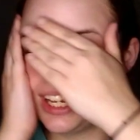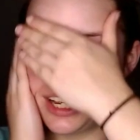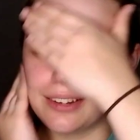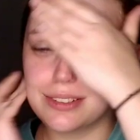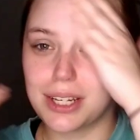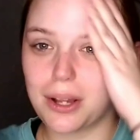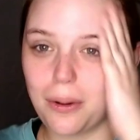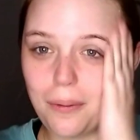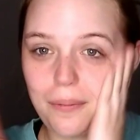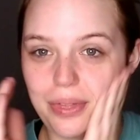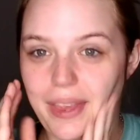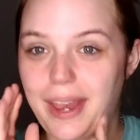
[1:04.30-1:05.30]
and I was like,
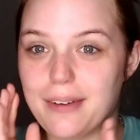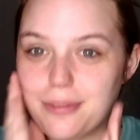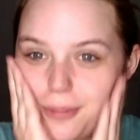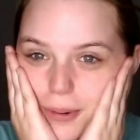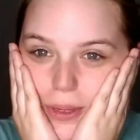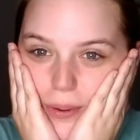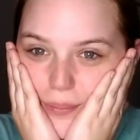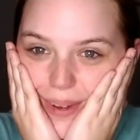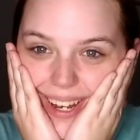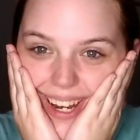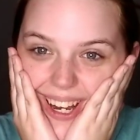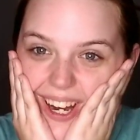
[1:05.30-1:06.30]
oh, they have more than
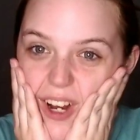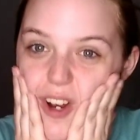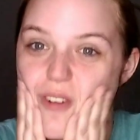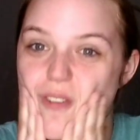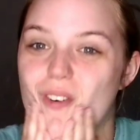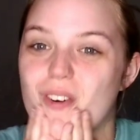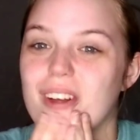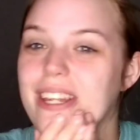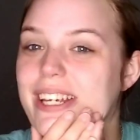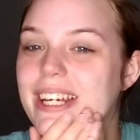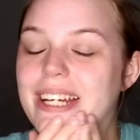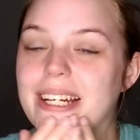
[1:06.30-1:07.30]
one, and I
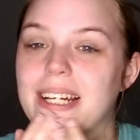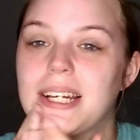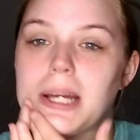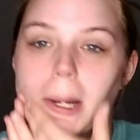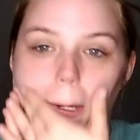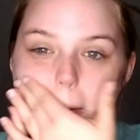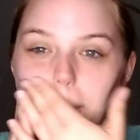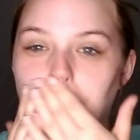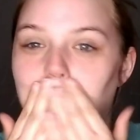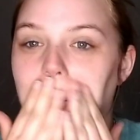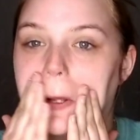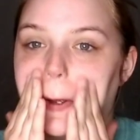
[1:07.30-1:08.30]
don't
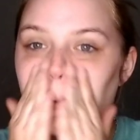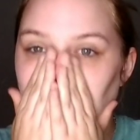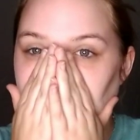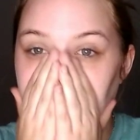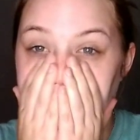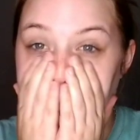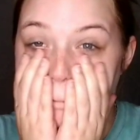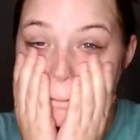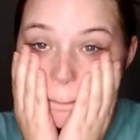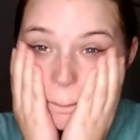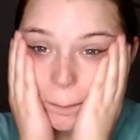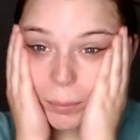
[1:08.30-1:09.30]
think
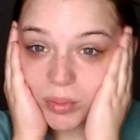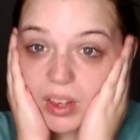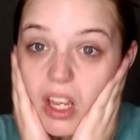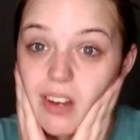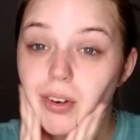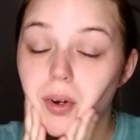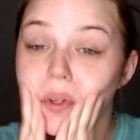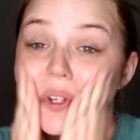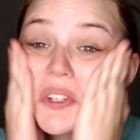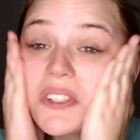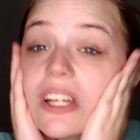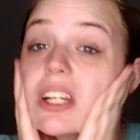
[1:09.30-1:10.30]
I ever really
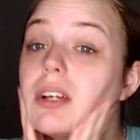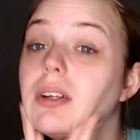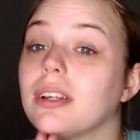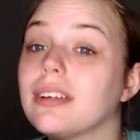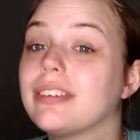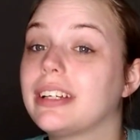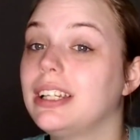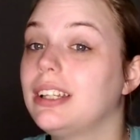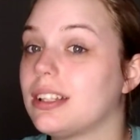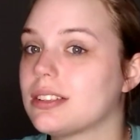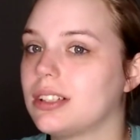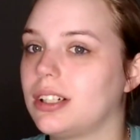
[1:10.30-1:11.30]
said it. If I did,
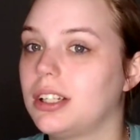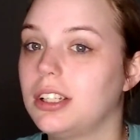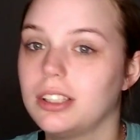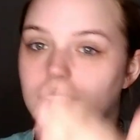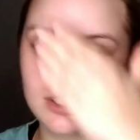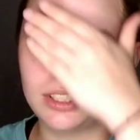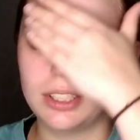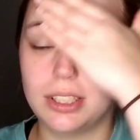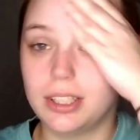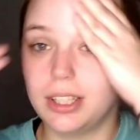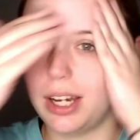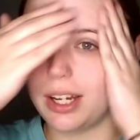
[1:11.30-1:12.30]
that's good.
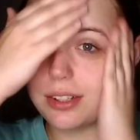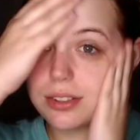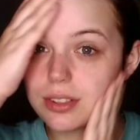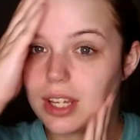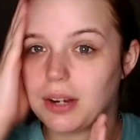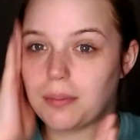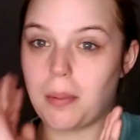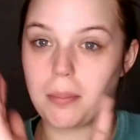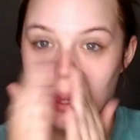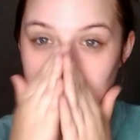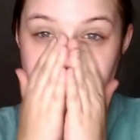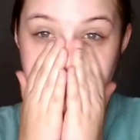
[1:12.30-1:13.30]
I just can't
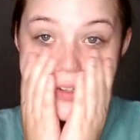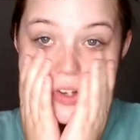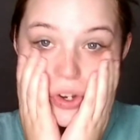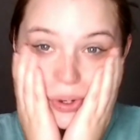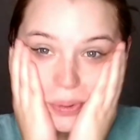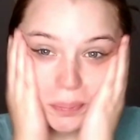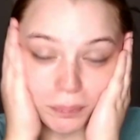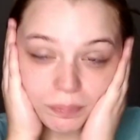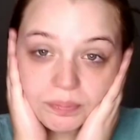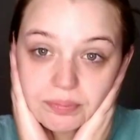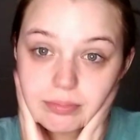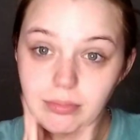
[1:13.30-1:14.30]
remember that much.
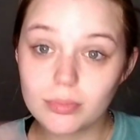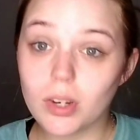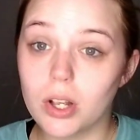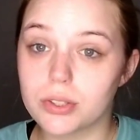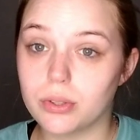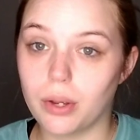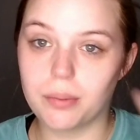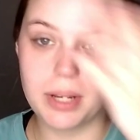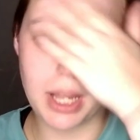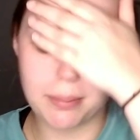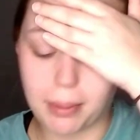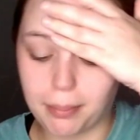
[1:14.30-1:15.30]
Also, I
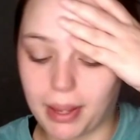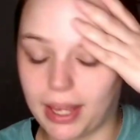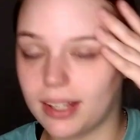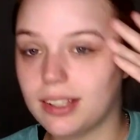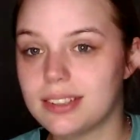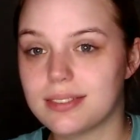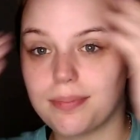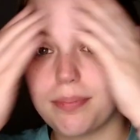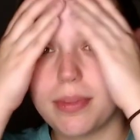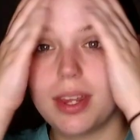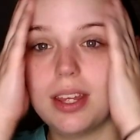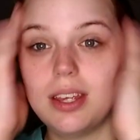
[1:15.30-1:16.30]
recut my bangs
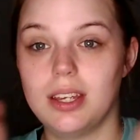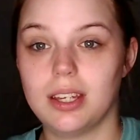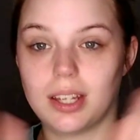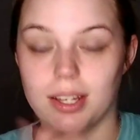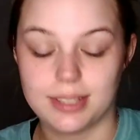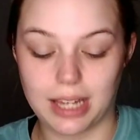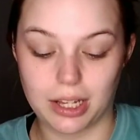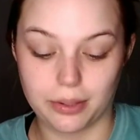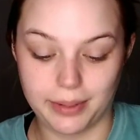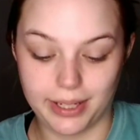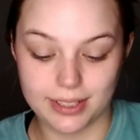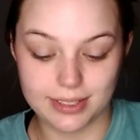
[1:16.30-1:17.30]
because
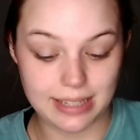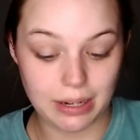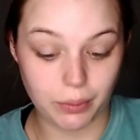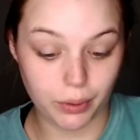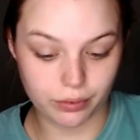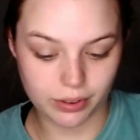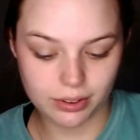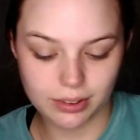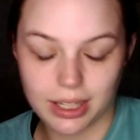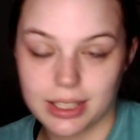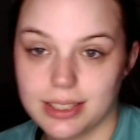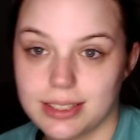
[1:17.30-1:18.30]
Halloween is now over
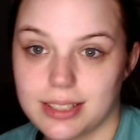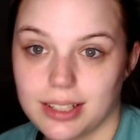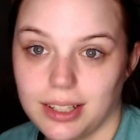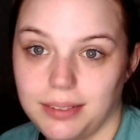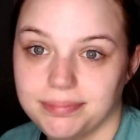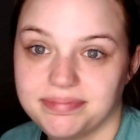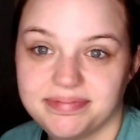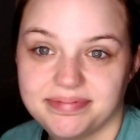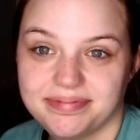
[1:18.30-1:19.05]
at this time.